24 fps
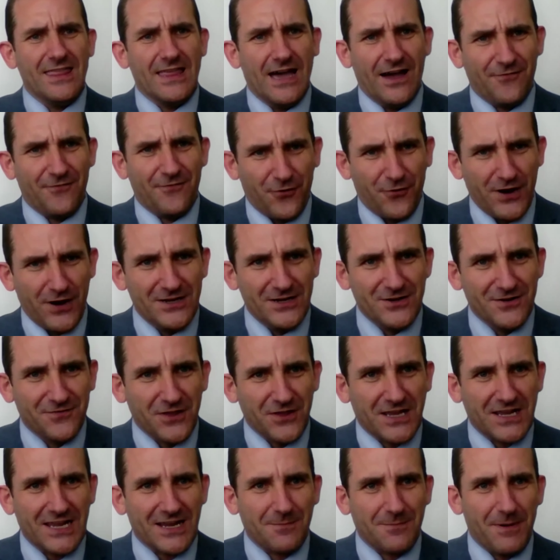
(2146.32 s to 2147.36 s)
afraid of
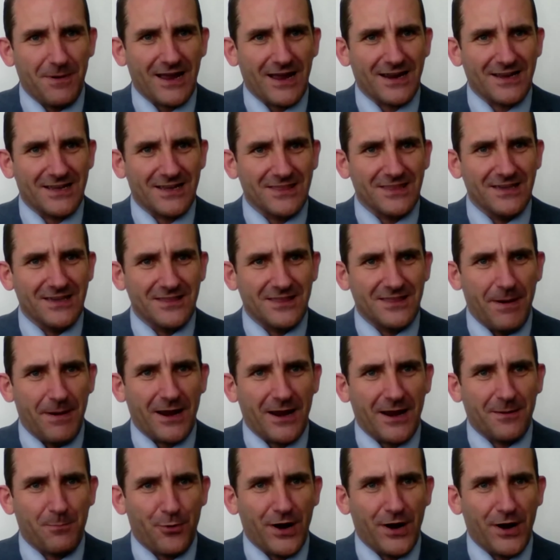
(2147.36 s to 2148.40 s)
the kickback and the
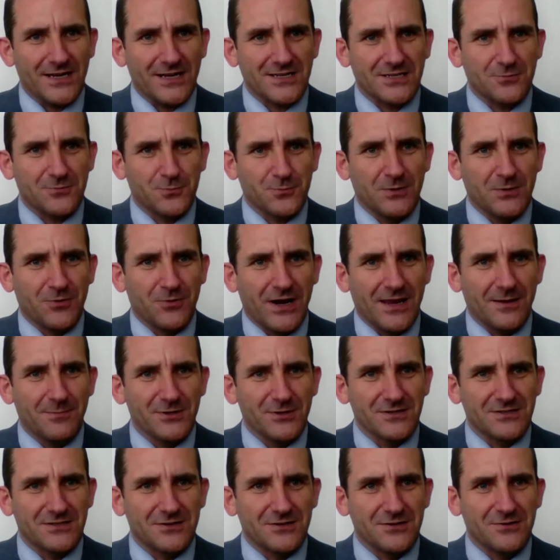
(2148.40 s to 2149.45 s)
bad press, we were
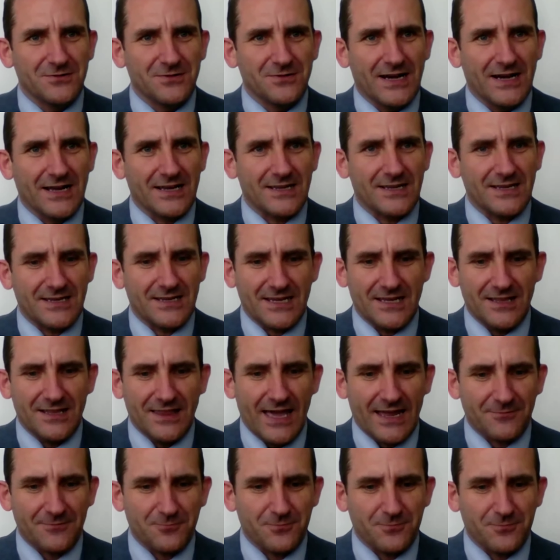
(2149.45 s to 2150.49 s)
able to kill
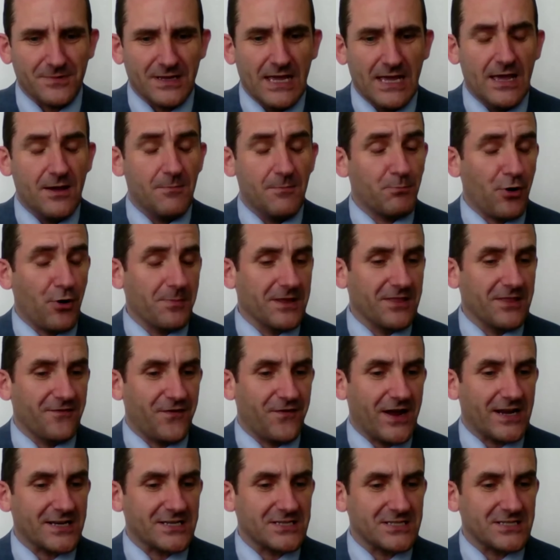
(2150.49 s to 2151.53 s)
that. Probably the
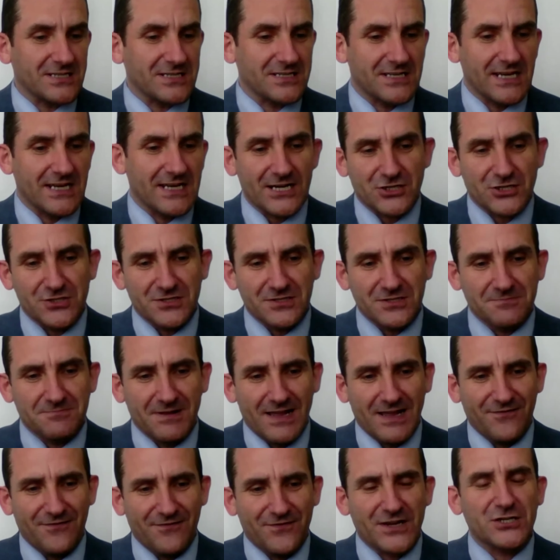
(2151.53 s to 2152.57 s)
fastest national
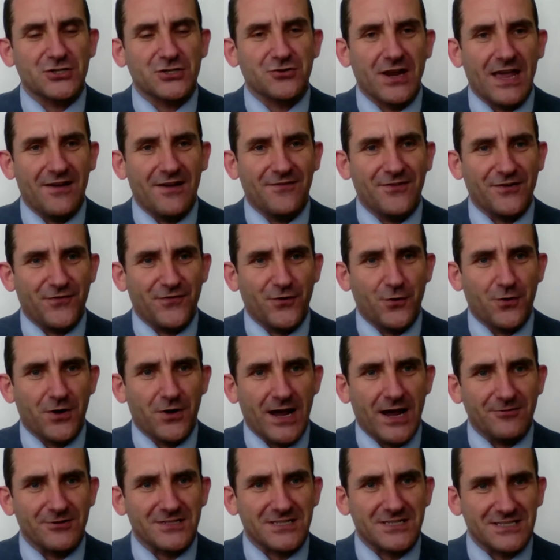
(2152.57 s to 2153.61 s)
victory ever, 4
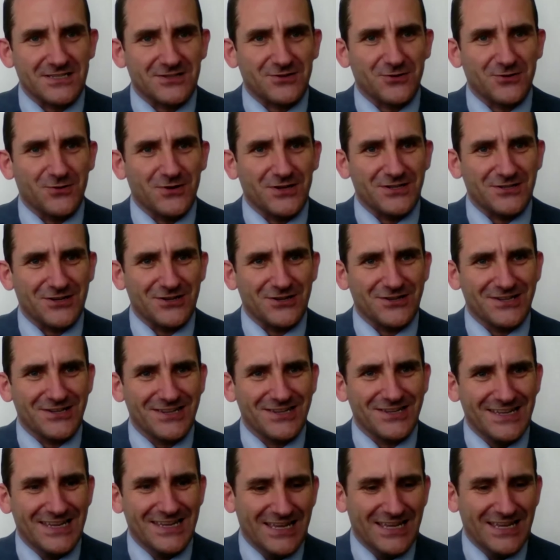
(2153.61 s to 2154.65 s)
hours. That's all it took.
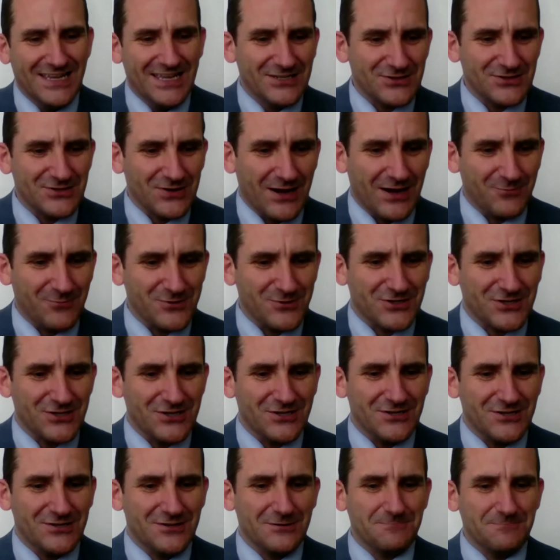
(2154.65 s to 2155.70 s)
So that was
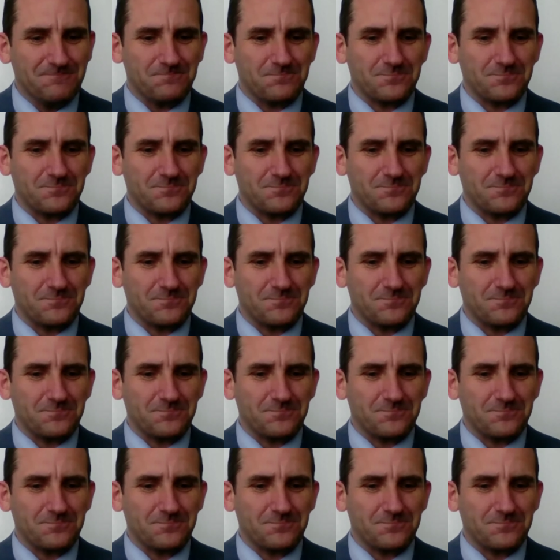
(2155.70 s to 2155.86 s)
good.